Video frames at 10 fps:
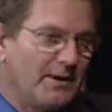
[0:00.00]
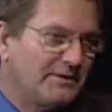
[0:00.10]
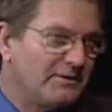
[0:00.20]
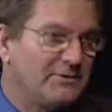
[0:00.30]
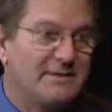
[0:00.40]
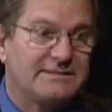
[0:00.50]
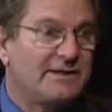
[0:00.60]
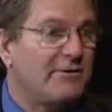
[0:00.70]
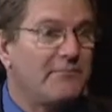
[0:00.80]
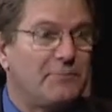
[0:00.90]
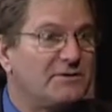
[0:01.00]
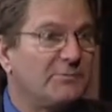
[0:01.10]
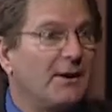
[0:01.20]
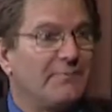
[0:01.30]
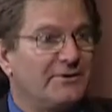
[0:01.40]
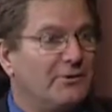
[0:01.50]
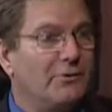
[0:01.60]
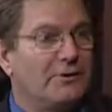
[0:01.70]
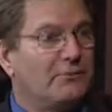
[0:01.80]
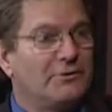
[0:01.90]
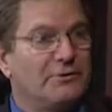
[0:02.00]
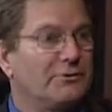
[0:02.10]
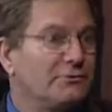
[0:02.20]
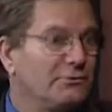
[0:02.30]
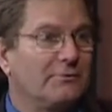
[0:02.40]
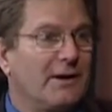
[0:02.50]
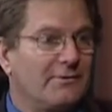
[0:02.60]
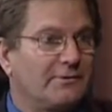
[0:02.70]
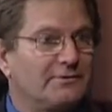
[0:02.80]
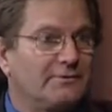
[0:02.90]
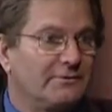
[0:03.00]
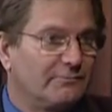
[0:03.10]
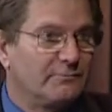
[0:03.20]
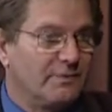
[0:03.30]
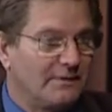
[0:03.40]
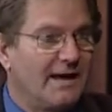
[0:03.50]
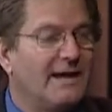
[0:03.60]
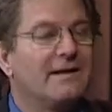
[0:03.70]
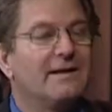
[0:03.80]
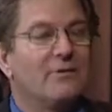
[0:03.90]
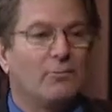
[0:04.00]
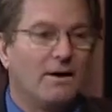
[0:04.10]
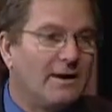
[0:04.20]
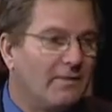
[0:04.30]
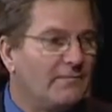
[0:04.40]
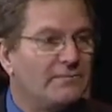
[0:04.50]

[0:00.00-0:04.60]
but you, let's say you have a piece of property, you own it with your two brothers, or correct, okay, correct. Well,